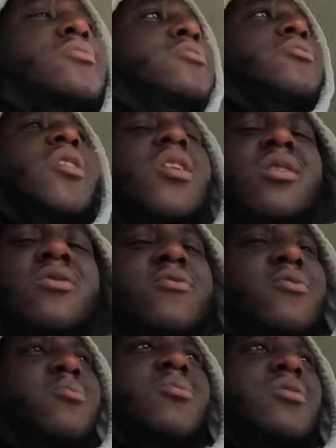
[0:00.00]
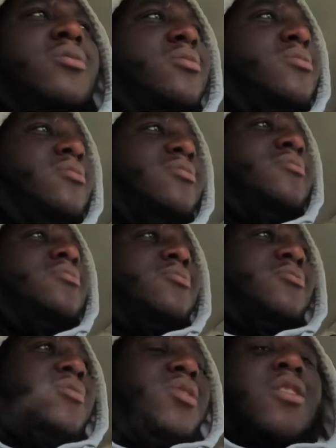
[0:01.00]
Right, you feel me?
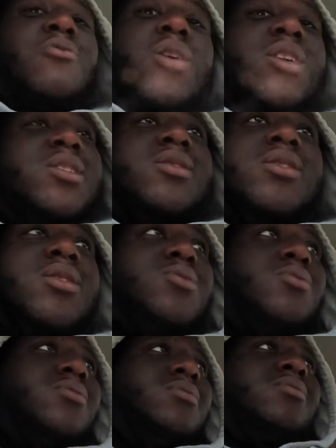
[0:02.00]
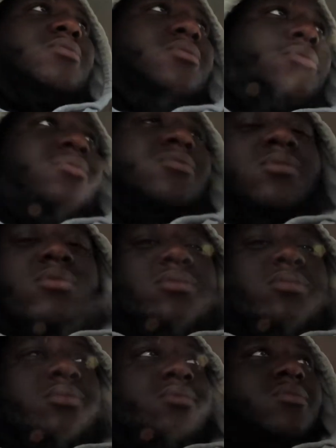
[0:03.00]
And y'all watching this one,
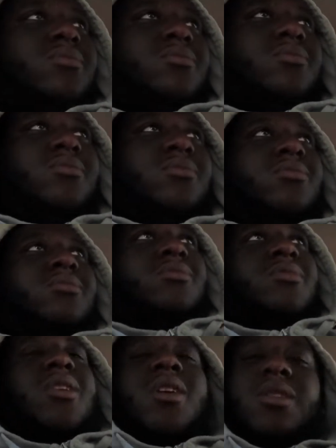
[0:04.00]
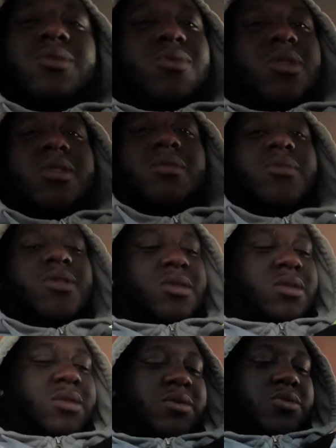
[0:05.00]
the other one coming.
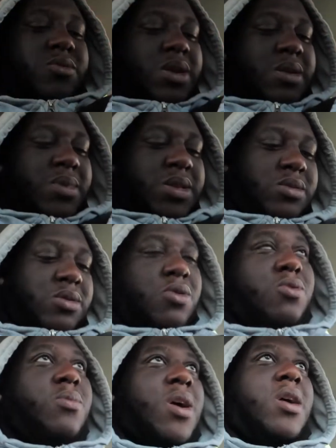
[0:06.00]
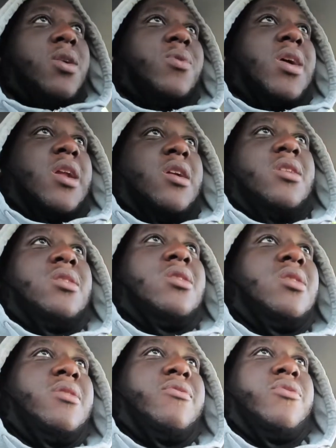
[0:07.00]
The one I'm about to, oh, we got another
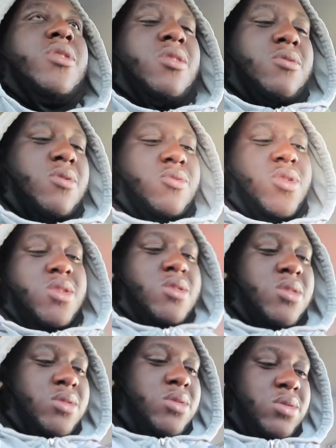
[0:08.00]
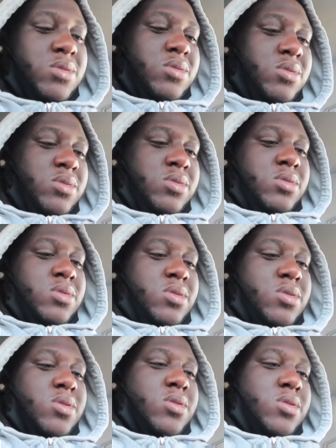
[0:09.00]
delivery. Hold on, cuz.
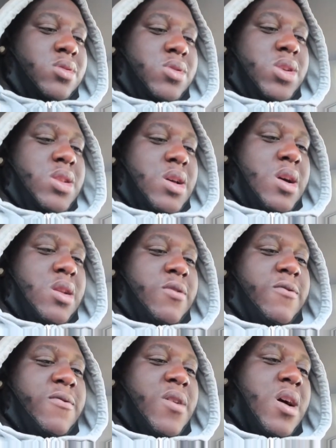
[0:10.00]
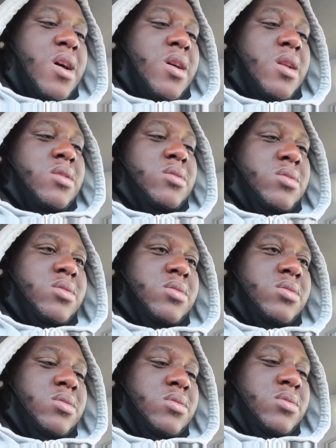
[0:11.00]
Green olive, $5.
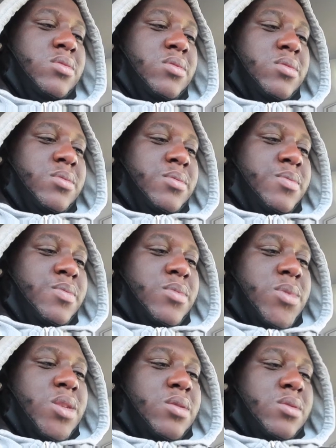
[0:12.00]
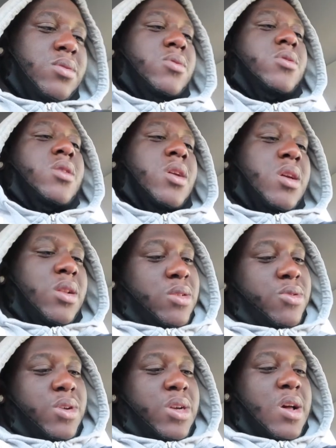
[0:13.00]
Where the hell
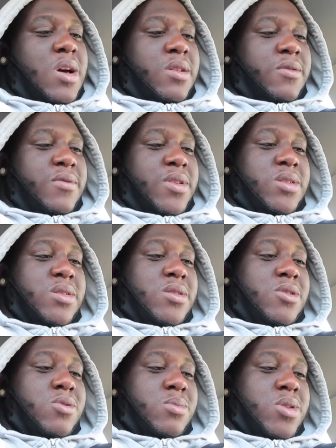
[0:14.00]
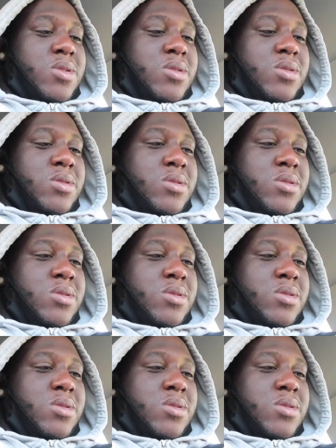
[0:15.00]
is green olive? It's in Long Beach.